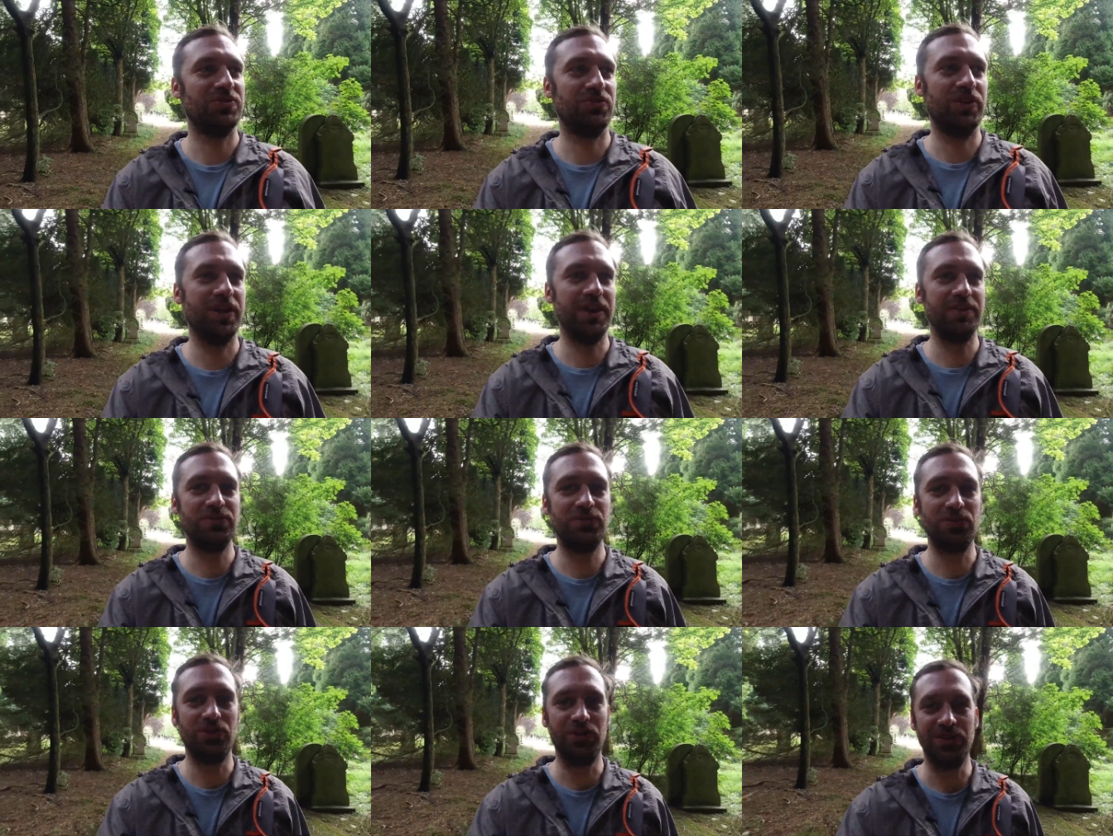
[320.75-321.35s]

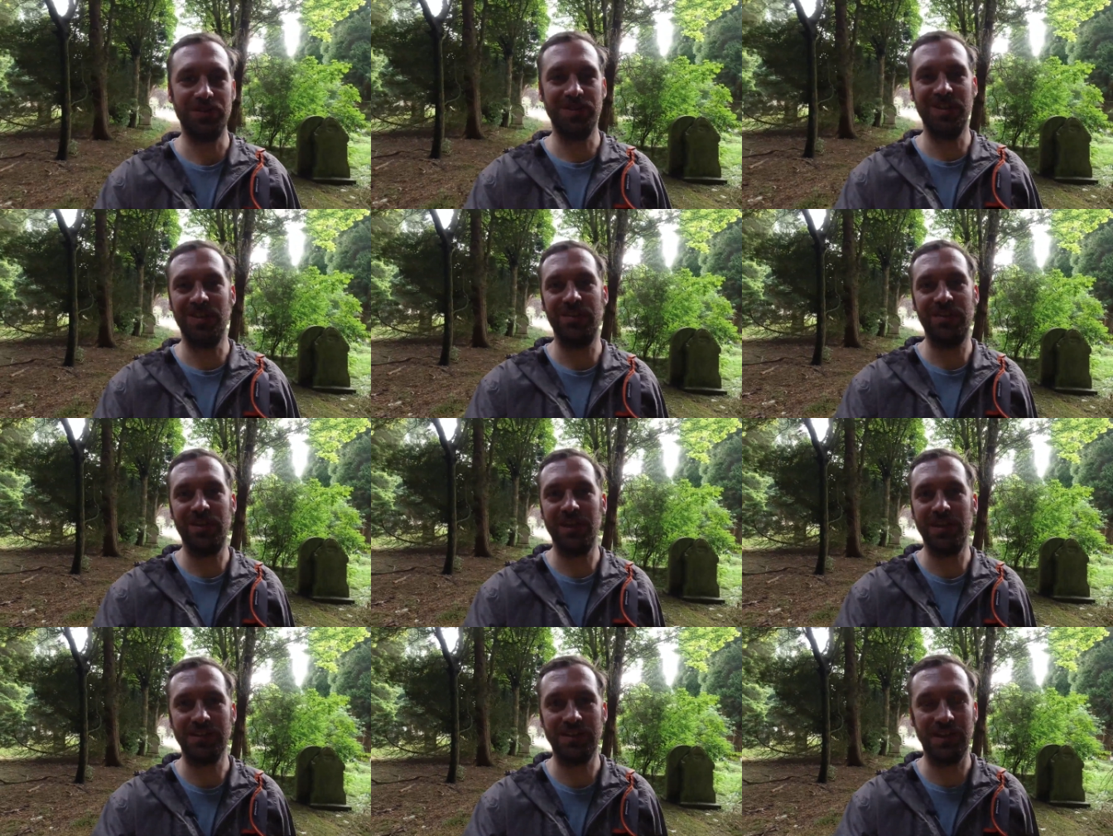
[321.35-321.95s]
gravestones
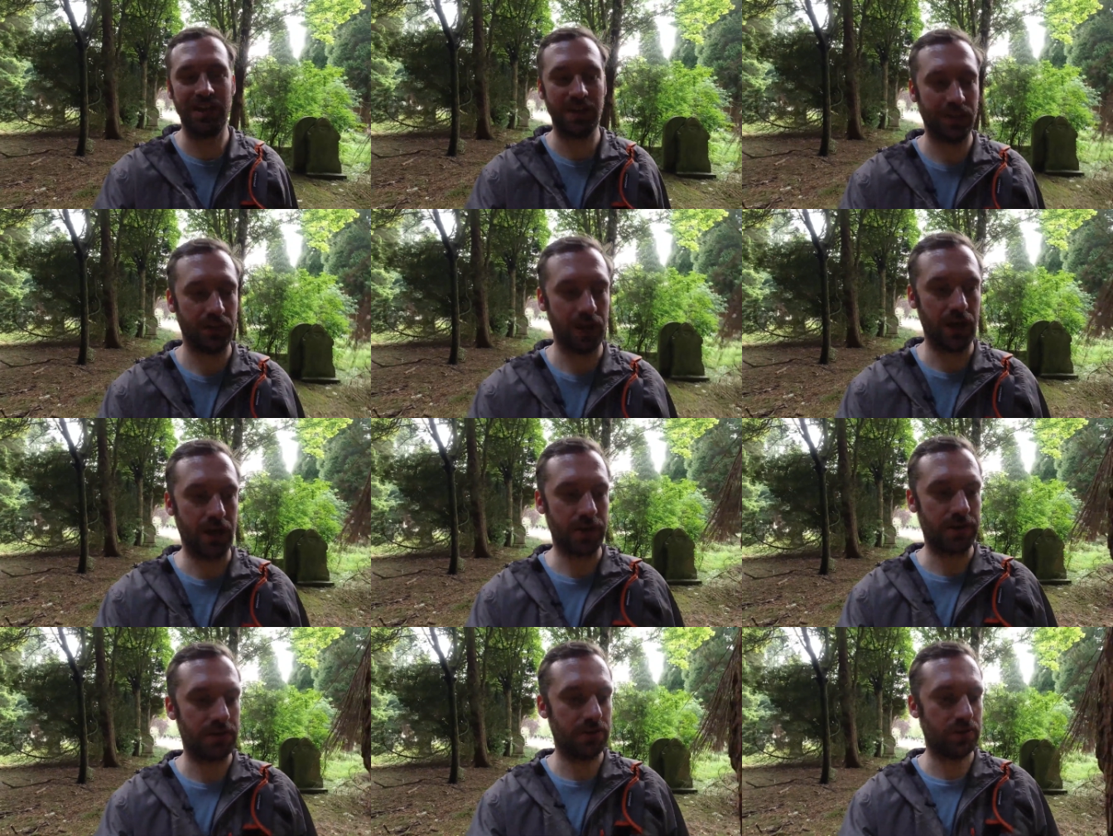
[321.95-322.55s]
and things like
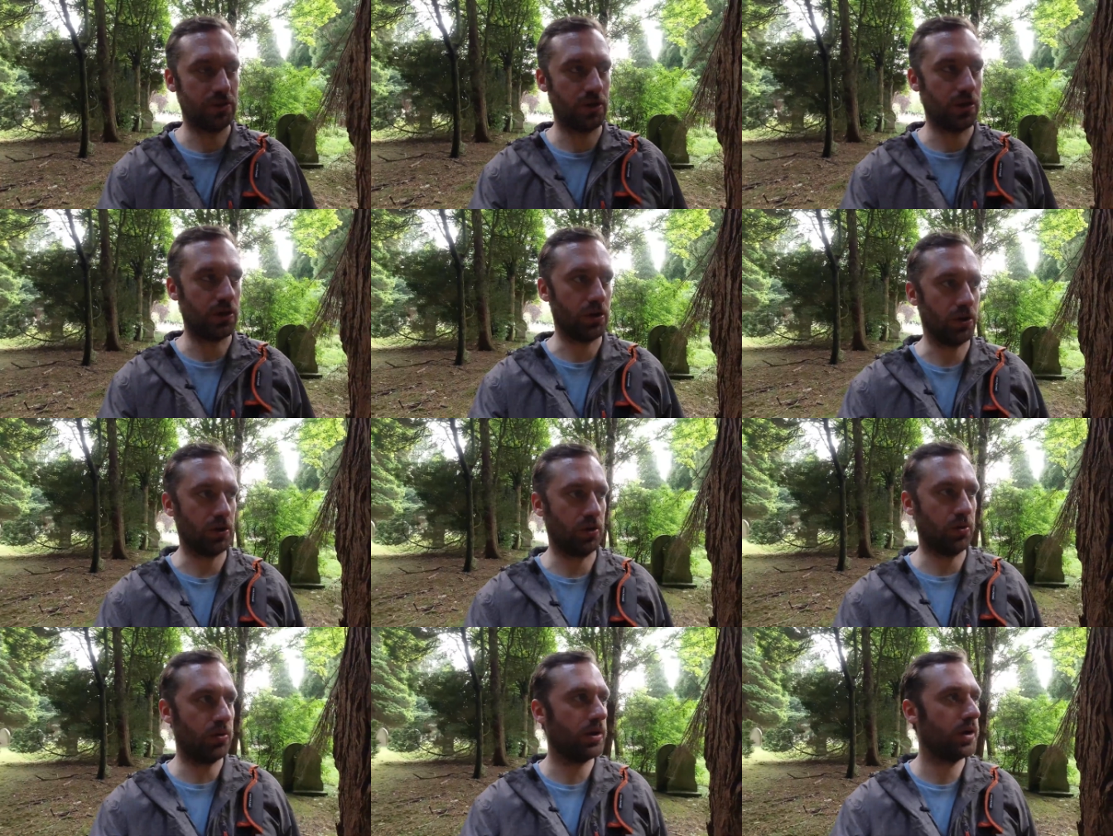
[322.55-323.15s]
that,
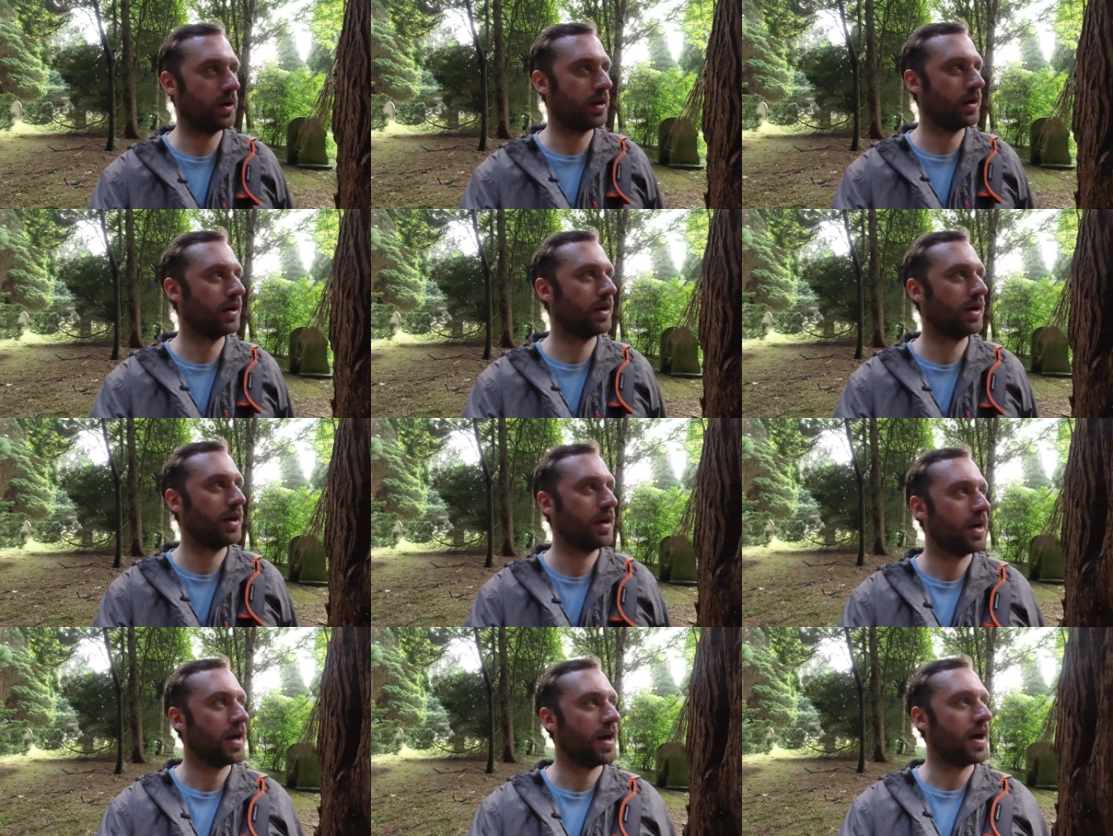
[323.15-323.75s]
so
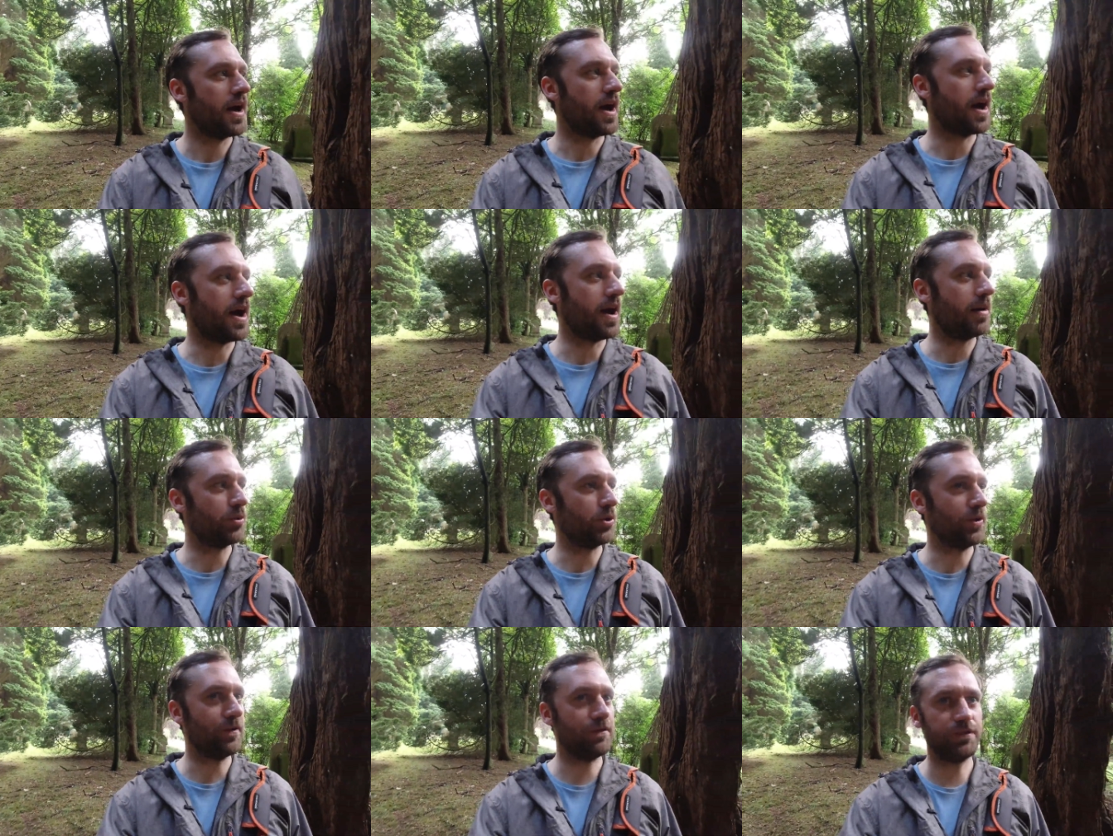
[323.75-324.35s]

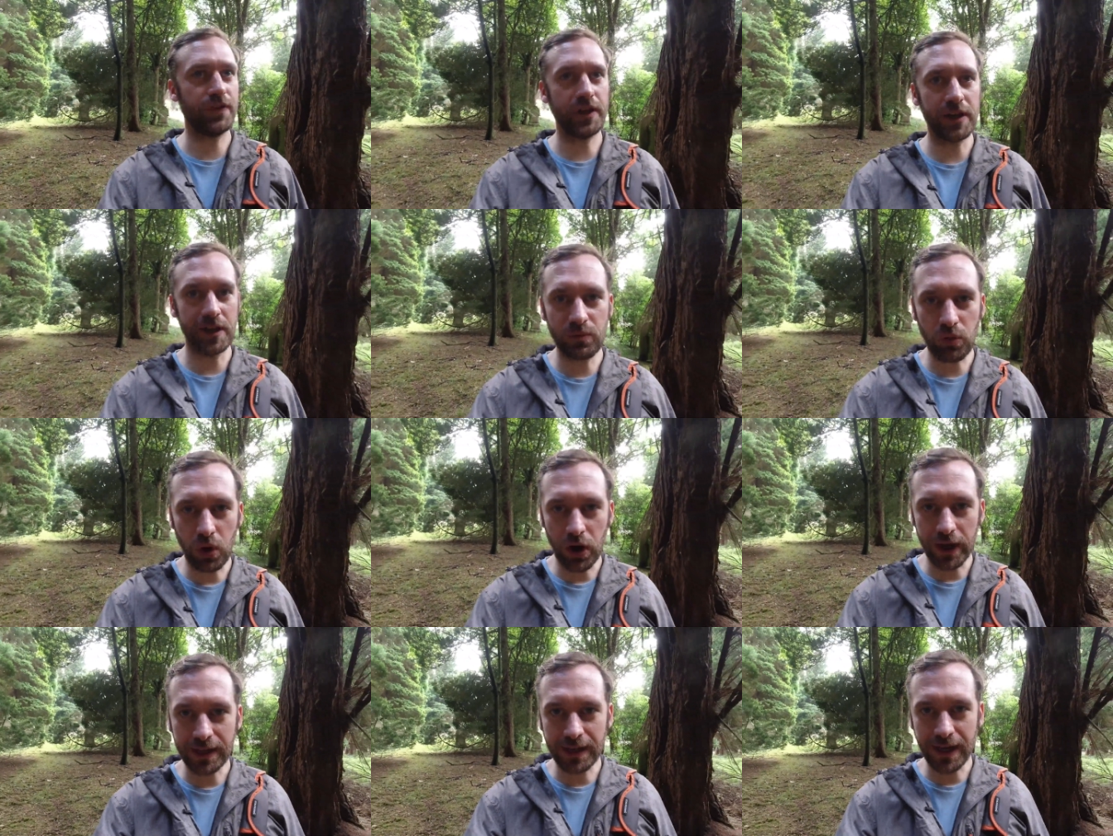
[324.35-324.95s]
I'm going to film
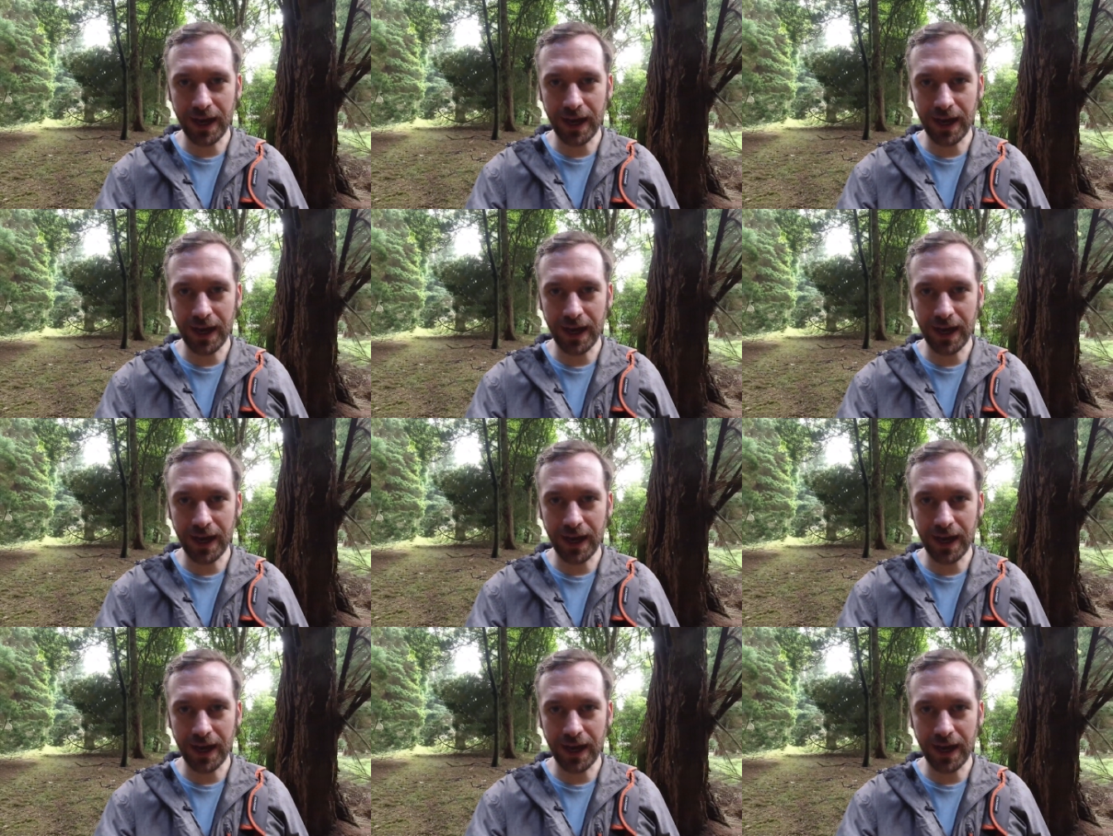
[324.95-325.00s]
what I